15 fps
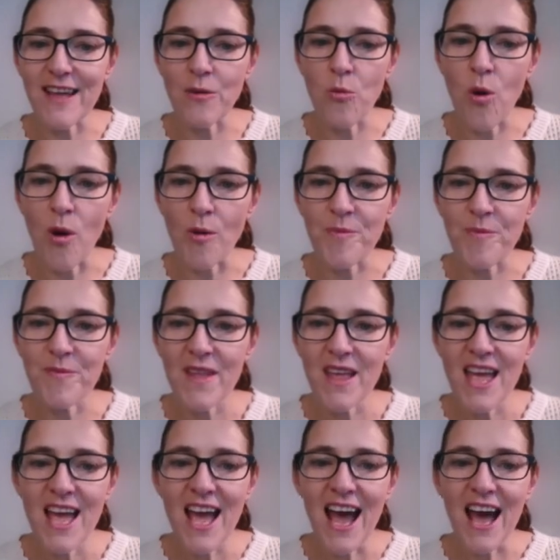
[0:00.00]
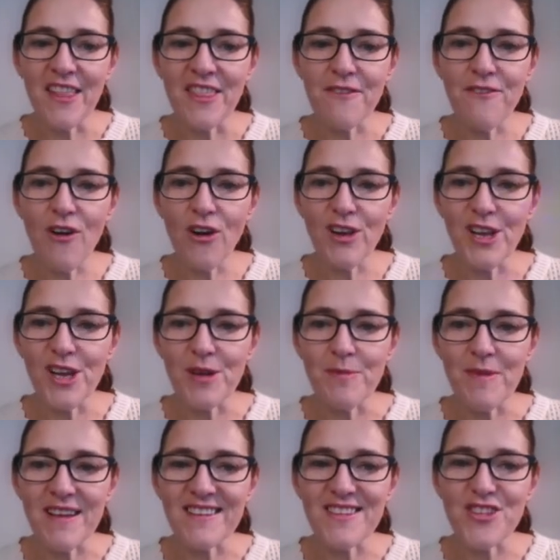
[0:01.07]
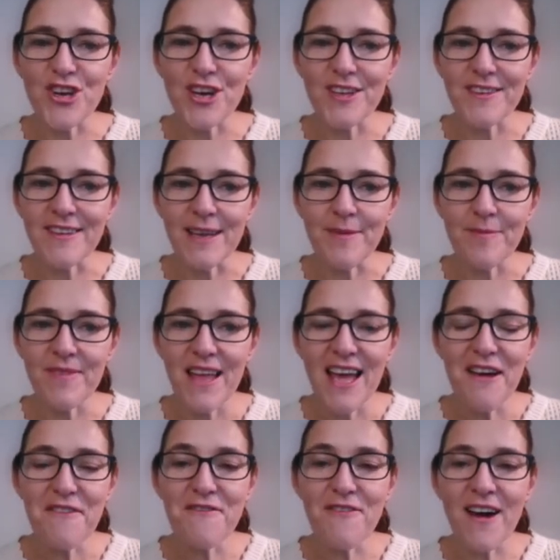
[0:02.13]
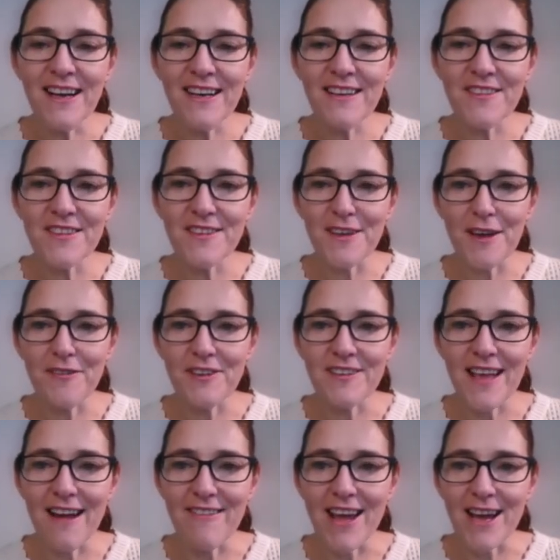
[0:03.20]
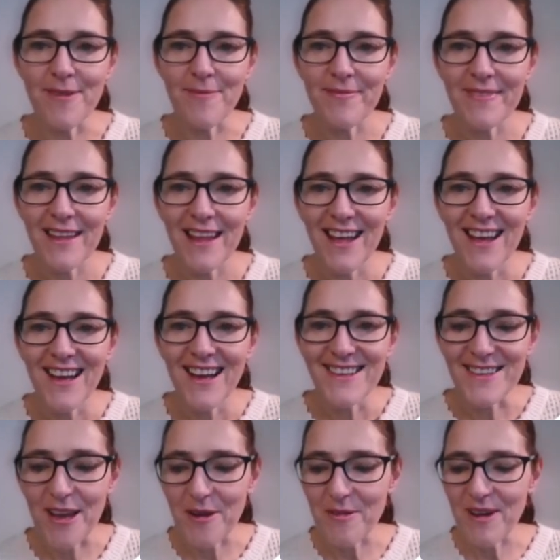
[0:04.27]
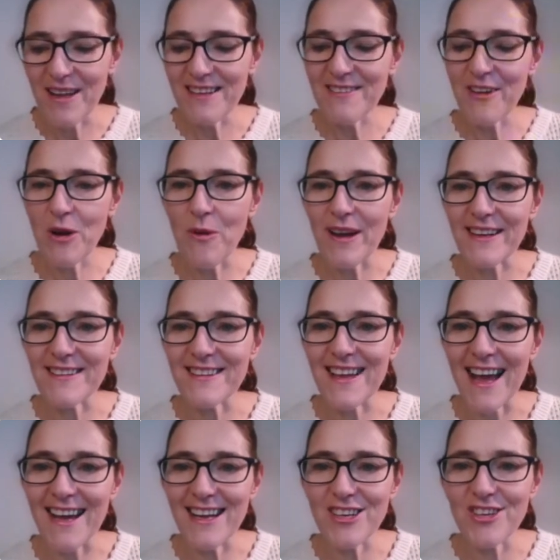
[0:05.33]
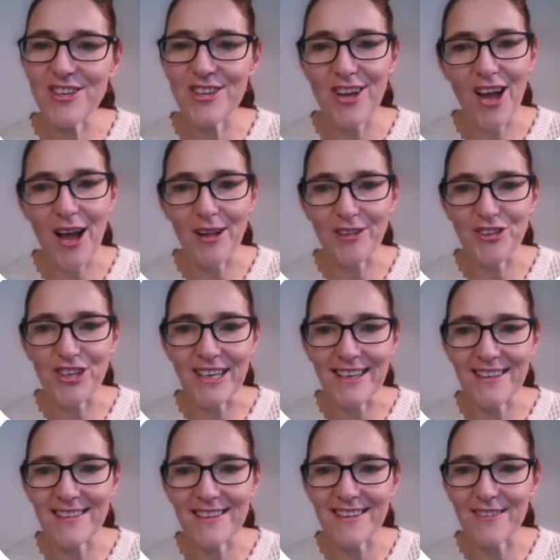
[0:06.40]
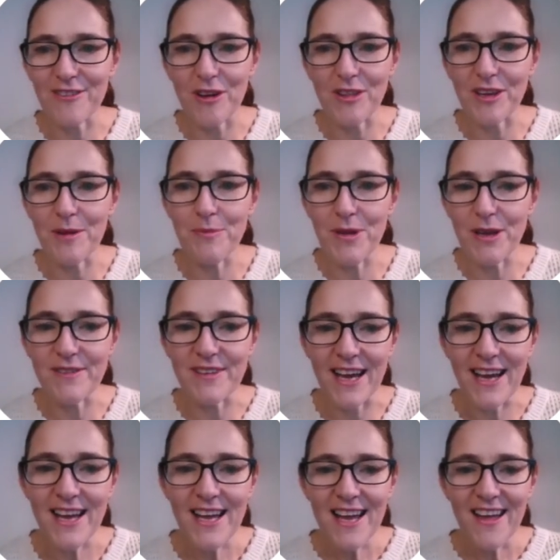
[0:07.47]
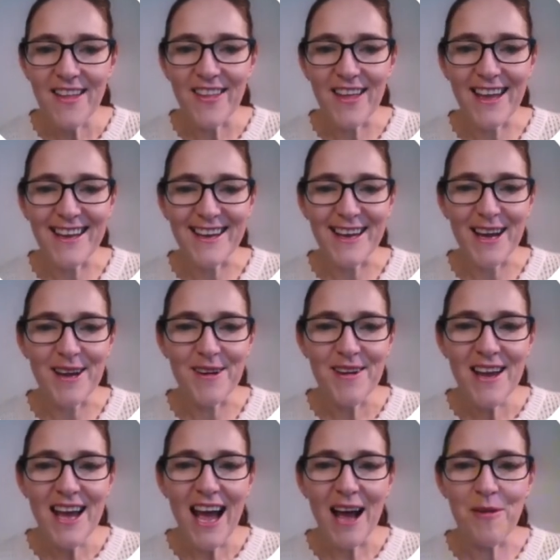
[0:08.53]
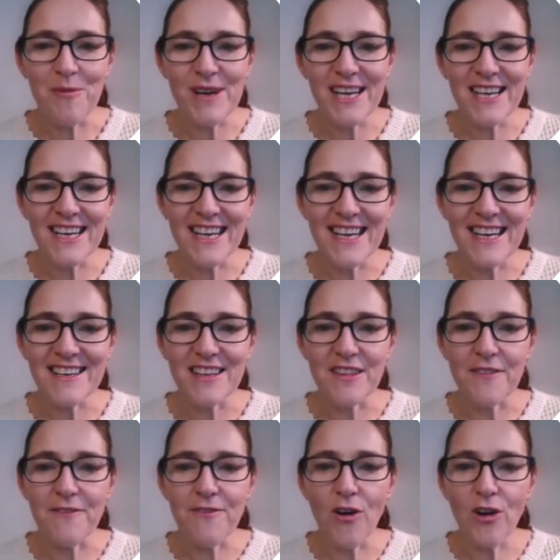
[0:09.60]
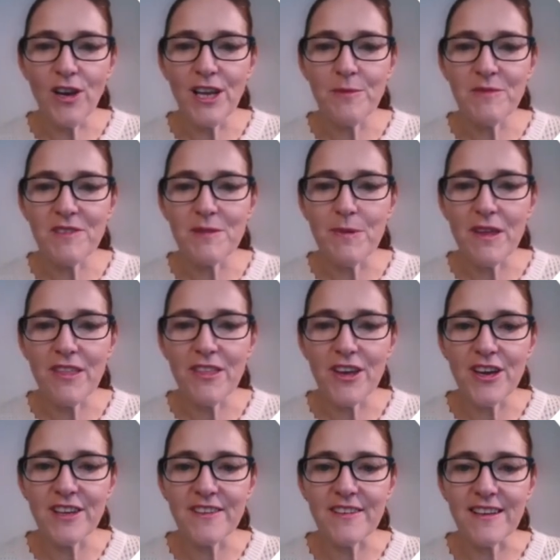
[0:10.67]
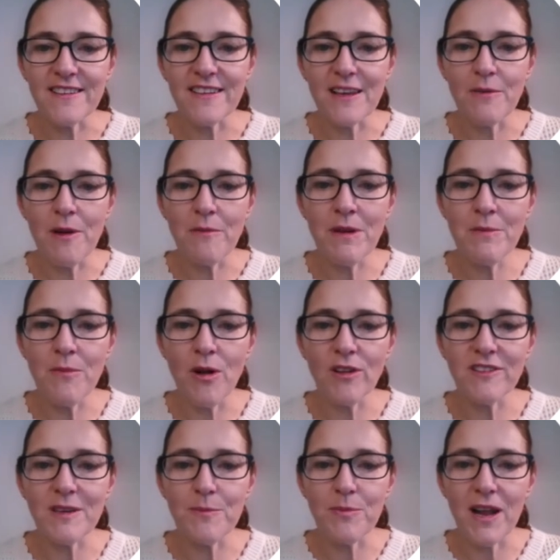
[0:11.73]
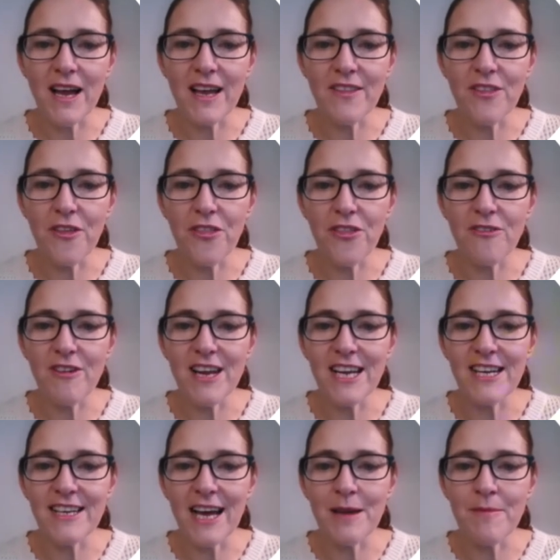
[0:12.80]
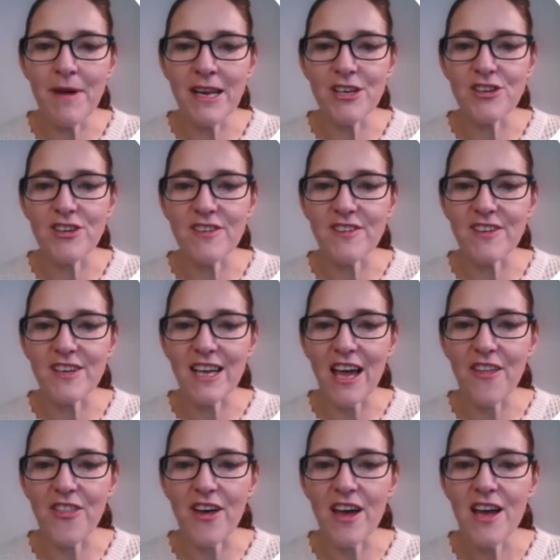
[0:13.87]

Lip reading: 1, and the volume is 30. Find the surface area. So let's have a quick sketch. I'll cheat because I've got the computer. There you go. And we need the volume to be 30. So when we multiply the 3 dimensions together,